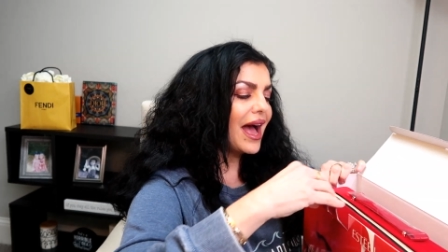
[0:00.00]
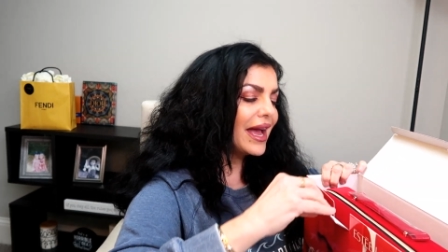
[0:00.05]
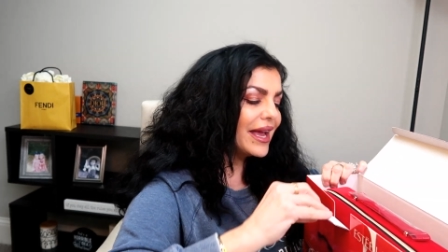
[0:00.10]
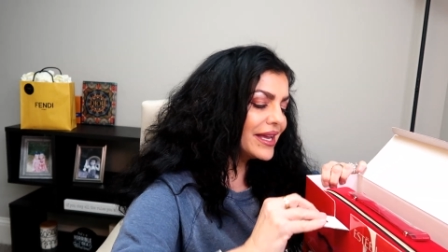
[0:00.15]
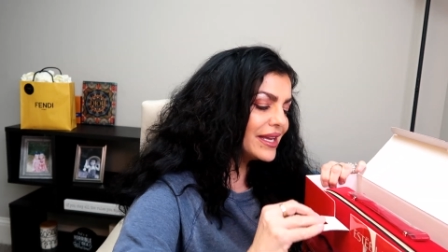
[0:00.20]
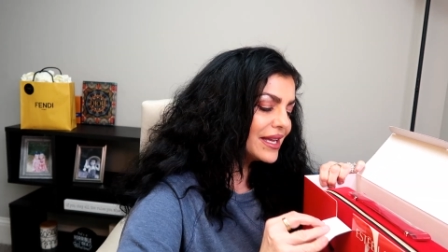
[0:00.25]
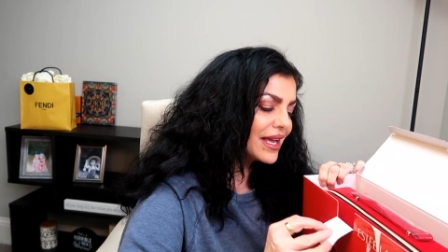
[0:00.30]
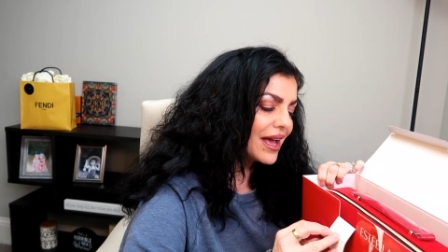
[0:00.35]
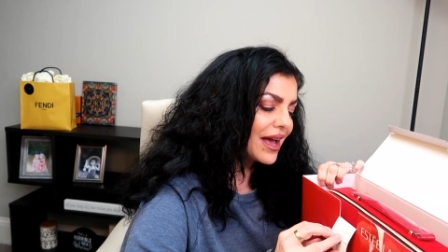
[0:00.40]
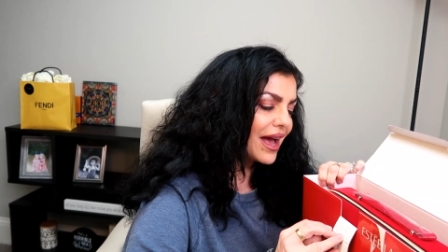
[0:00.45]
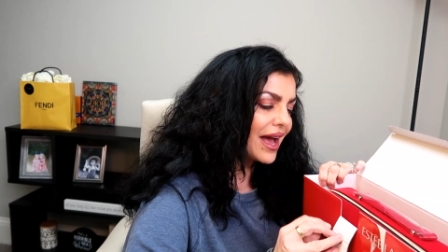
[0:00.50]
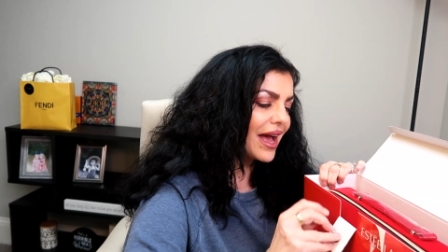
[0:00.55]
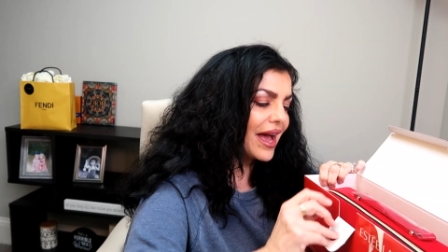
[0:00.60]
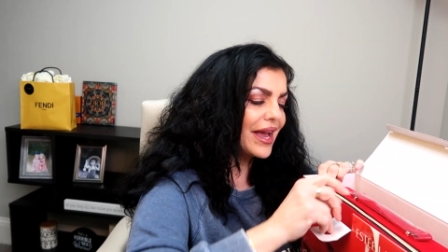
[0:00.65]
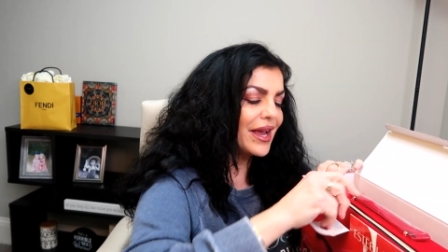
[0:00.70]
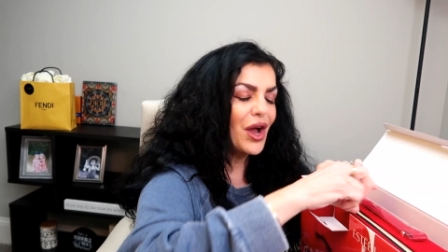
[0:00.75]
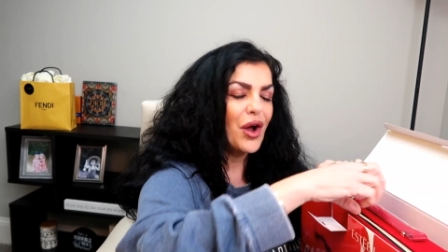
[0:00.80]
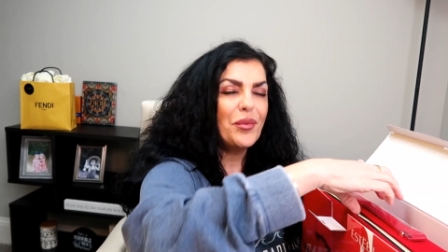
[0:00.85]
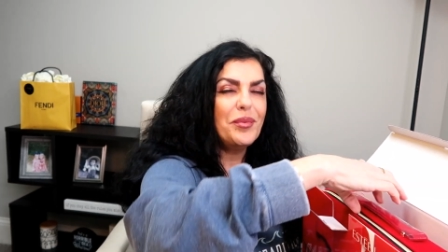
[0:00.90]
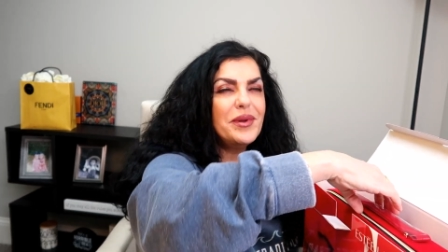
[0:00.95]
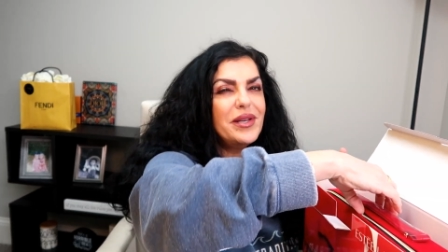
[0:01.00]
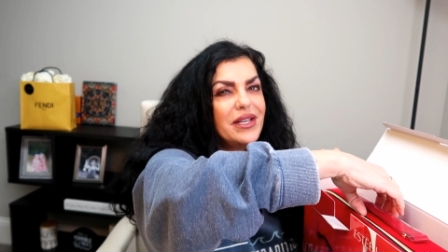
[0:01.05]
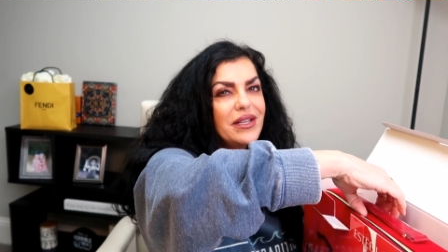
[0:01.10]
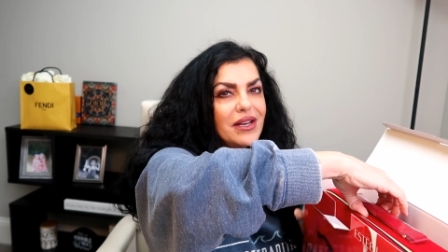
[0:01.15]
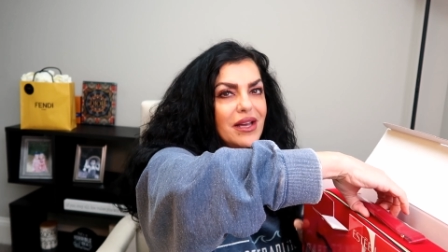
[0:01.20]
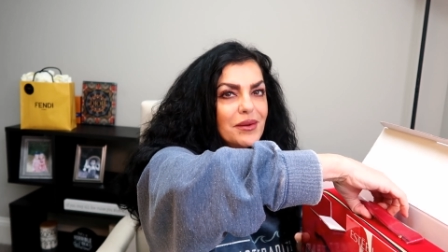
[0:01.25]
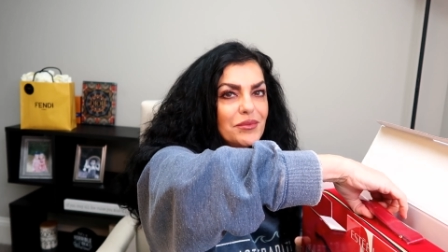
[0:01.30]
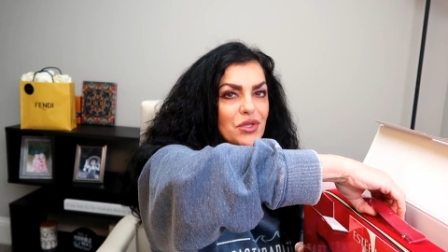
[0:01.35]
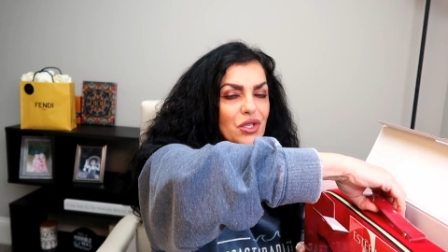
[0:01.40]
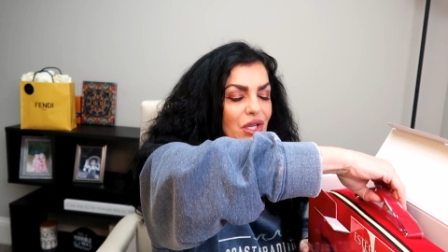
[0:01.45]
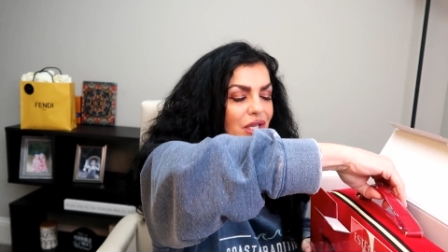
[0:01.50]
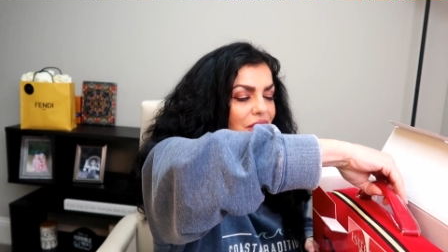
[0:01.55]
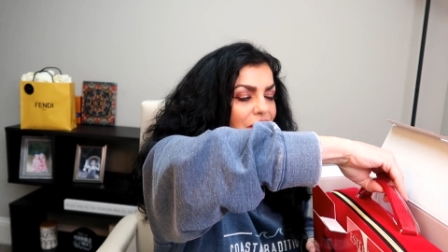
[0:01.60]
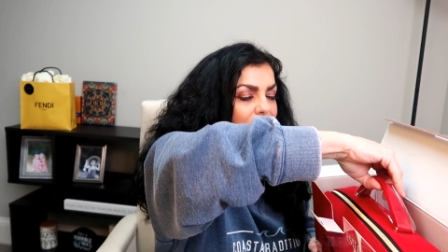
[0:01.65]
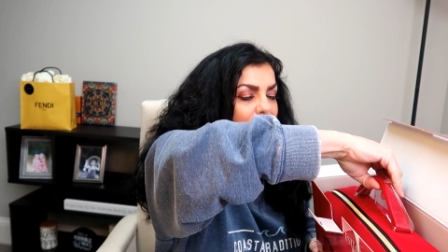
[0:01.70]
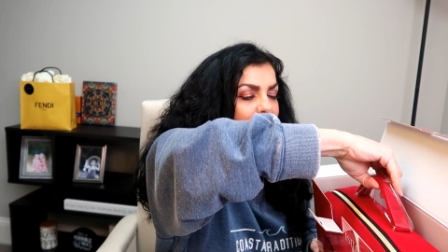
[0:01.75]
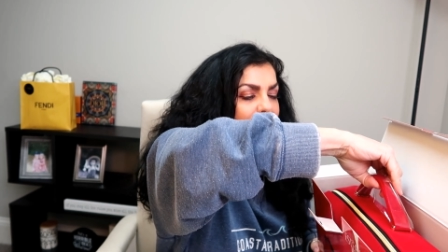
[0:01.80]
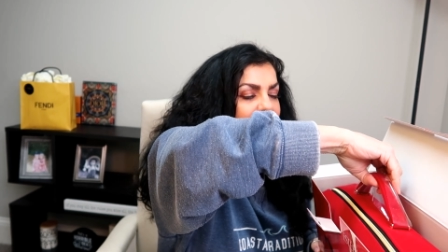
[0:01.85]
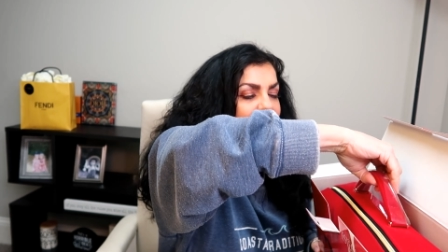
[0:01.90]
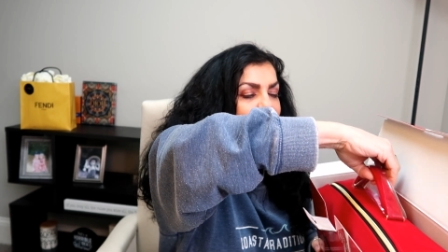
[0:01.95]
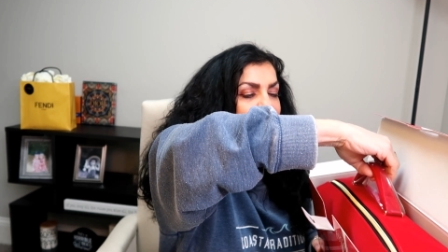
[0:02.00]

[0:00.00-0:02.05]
I opened it up and took a little